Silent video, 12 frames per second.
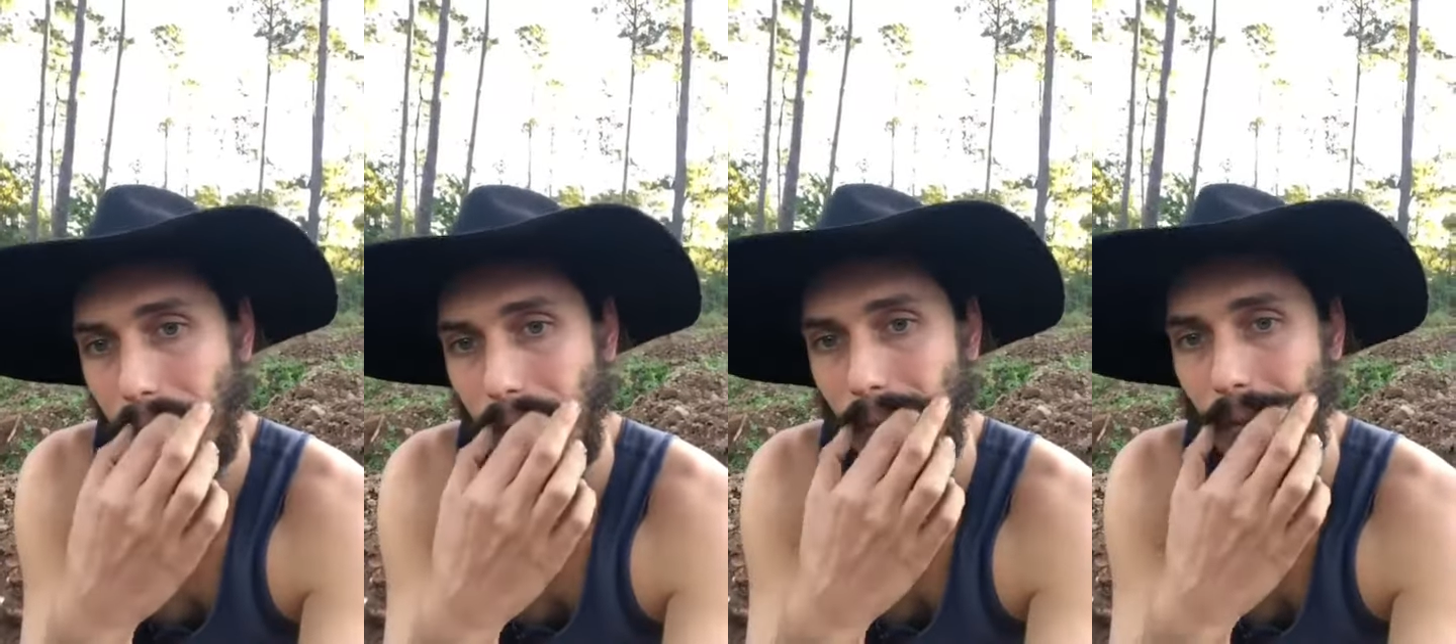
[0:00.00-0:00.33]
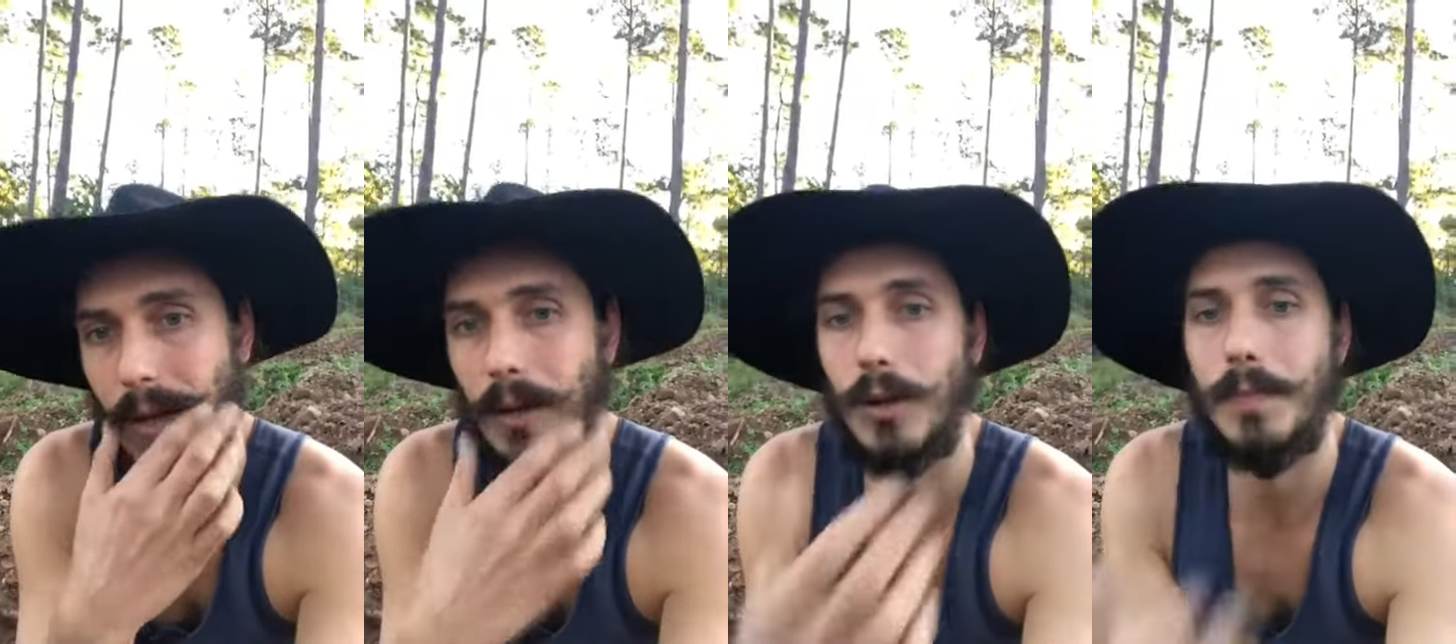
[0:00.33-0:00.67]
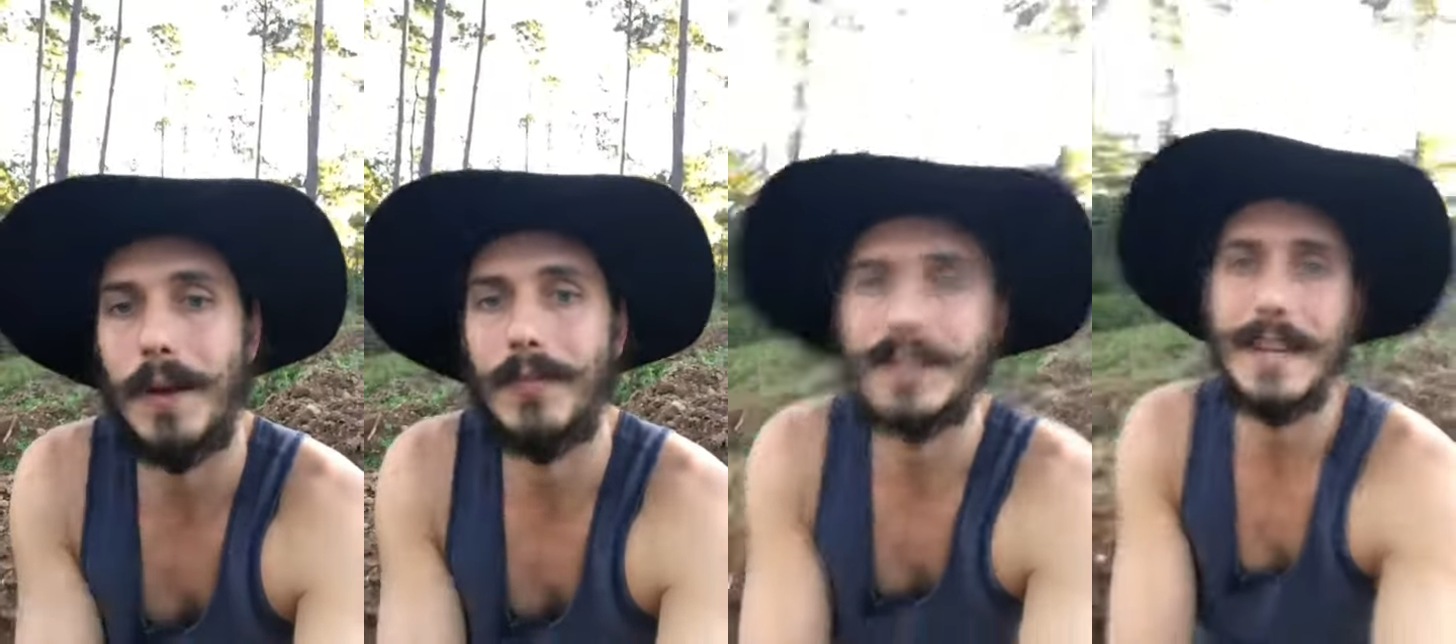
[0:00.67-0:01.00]
In a
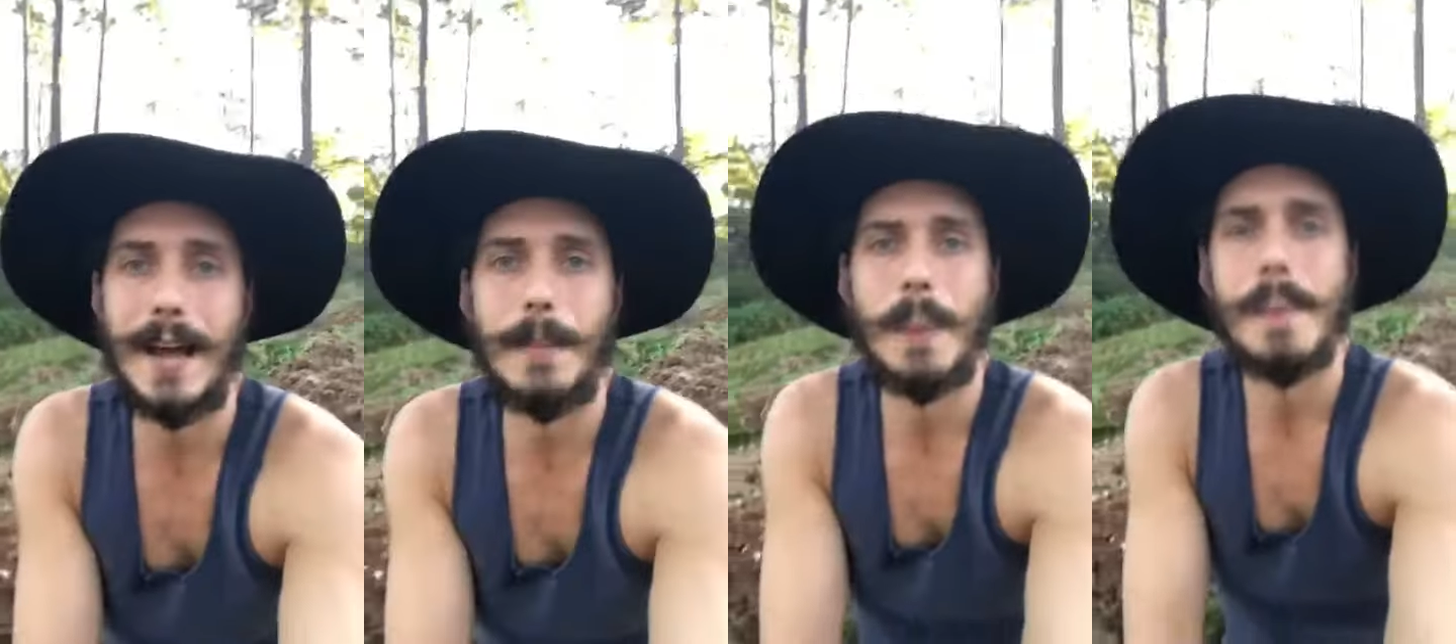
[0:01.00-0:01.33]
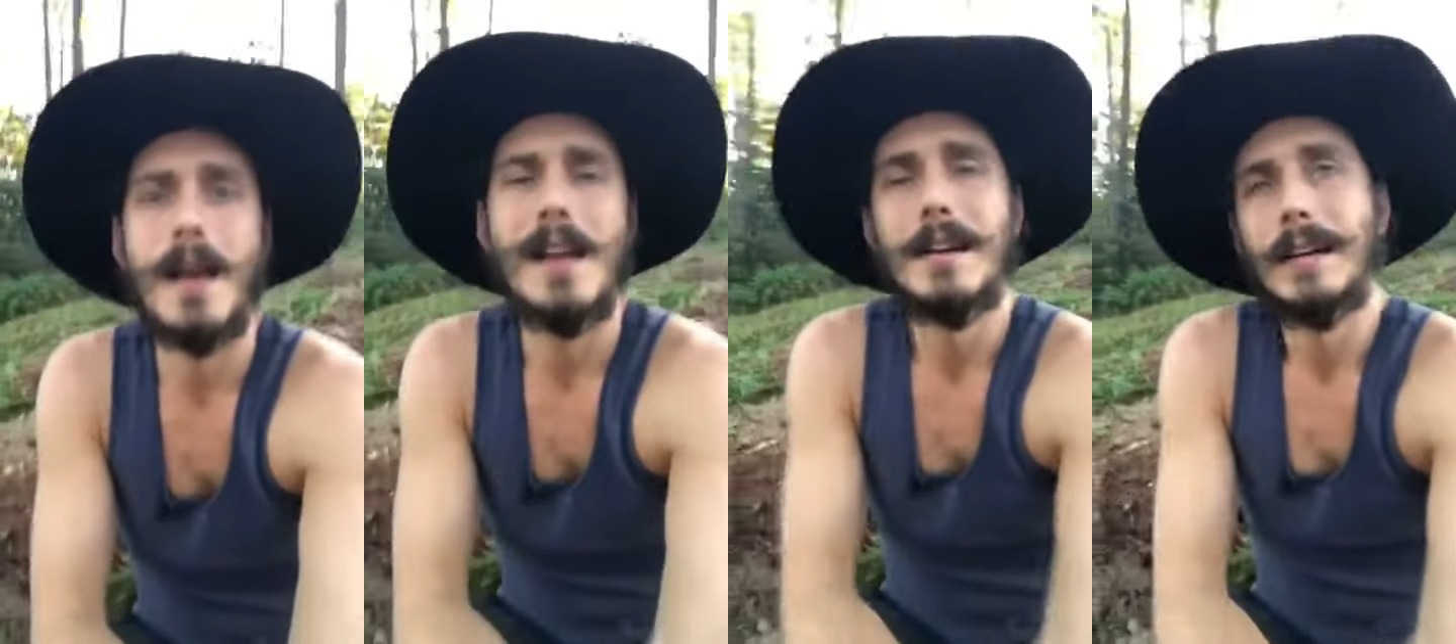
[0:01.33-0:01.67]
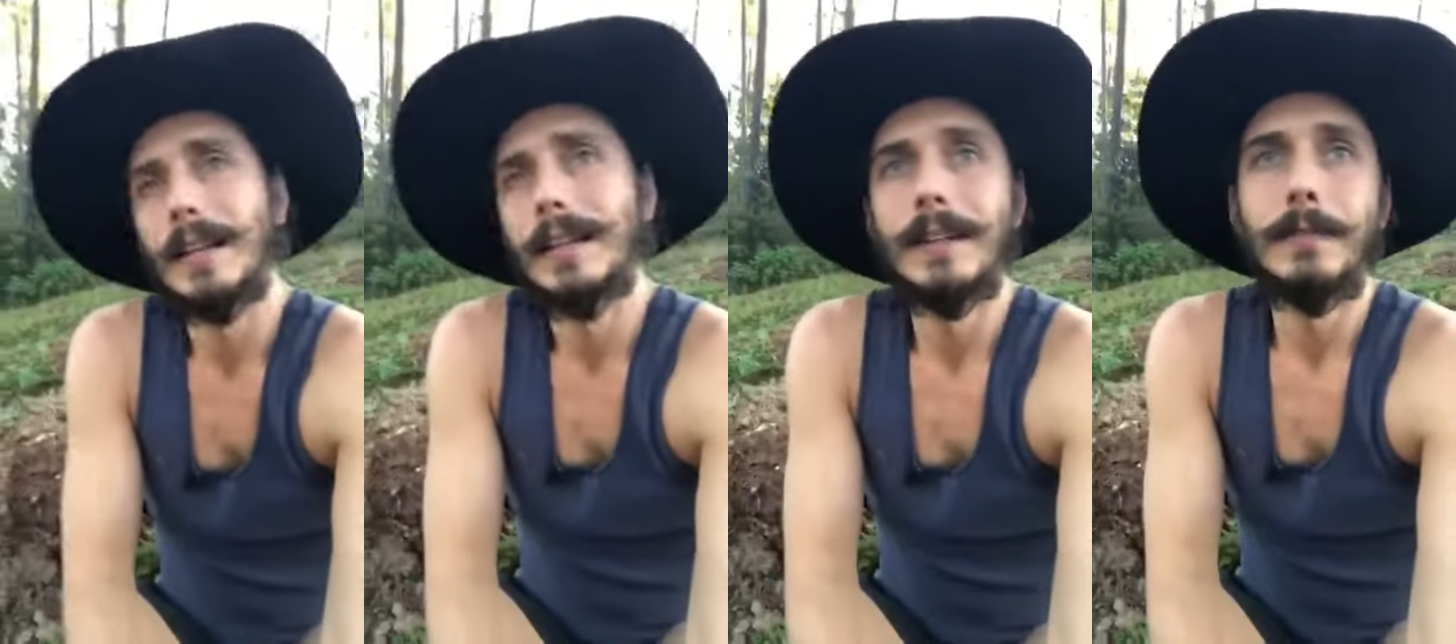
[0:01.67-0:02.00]
loop every day.
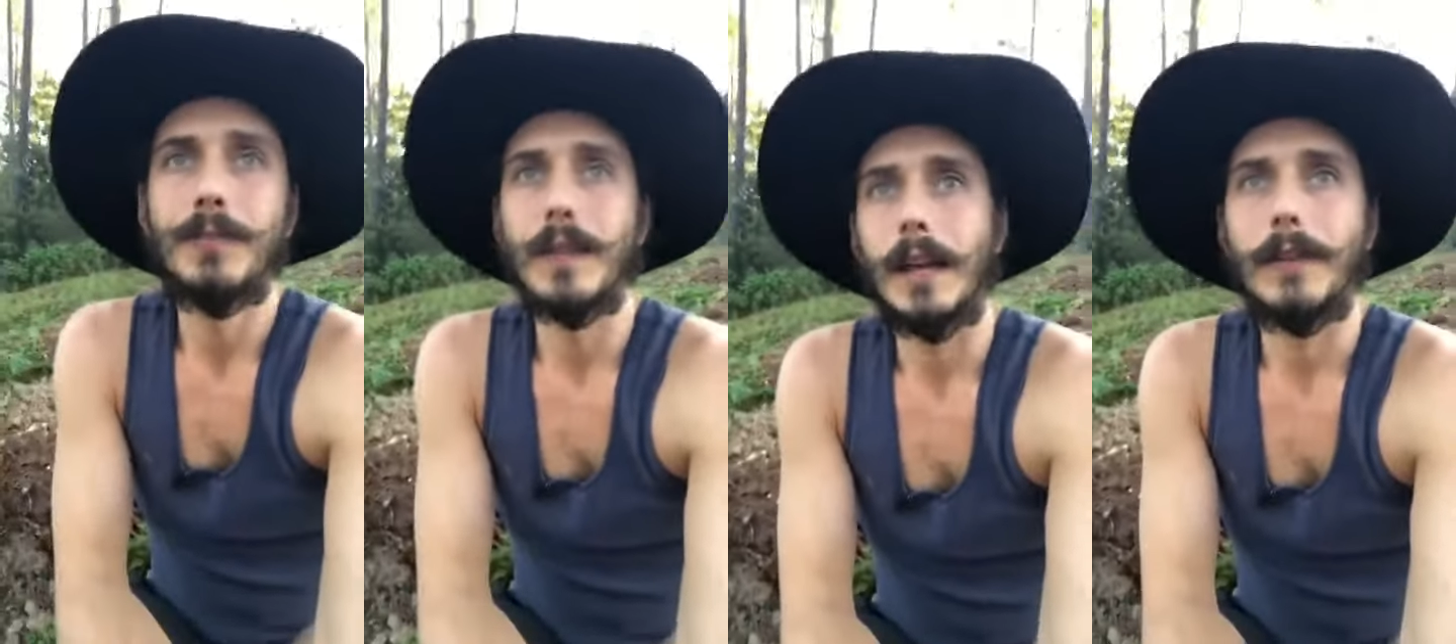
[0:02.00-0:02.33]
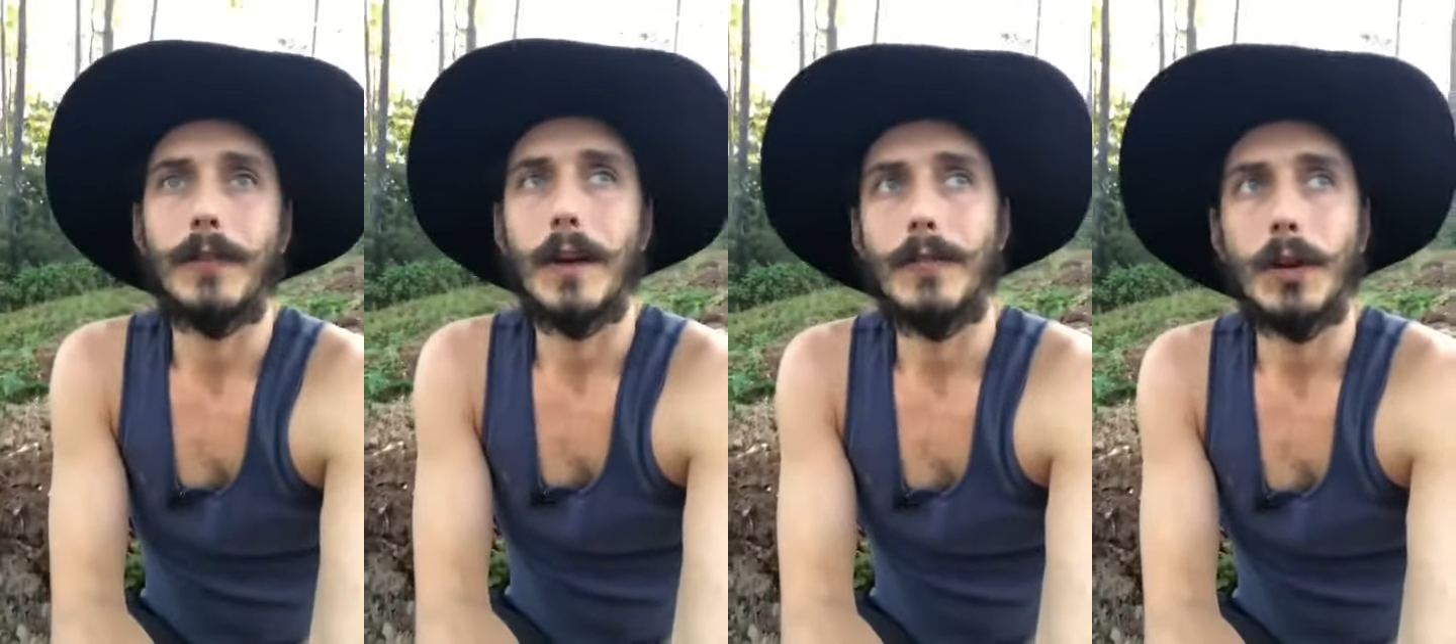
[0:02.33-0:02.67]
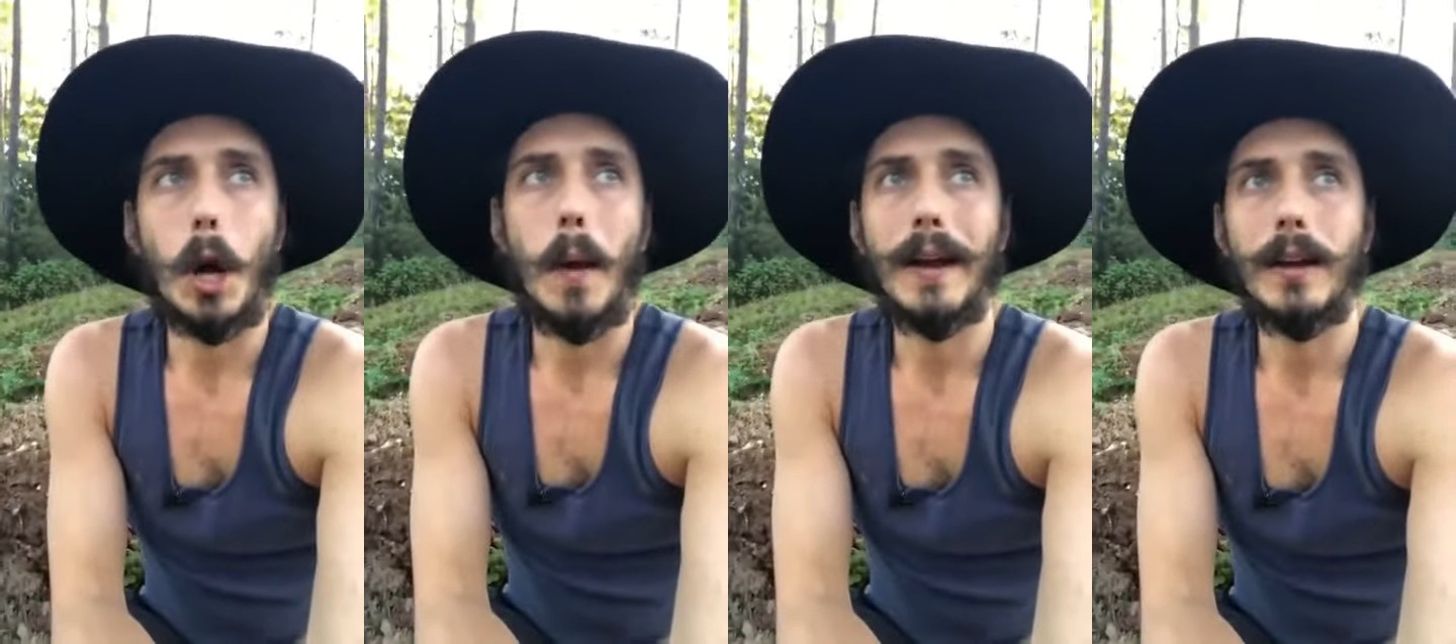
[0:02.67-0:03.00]
If you're
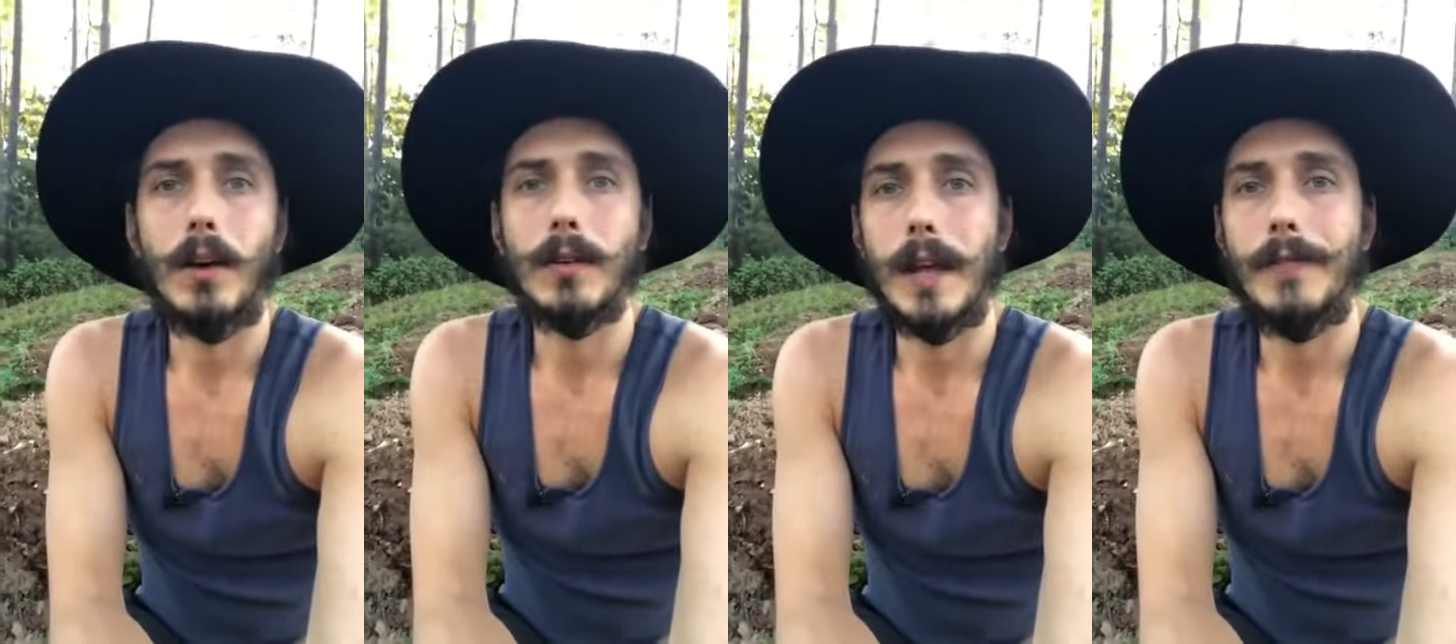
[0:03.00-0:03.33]
going long,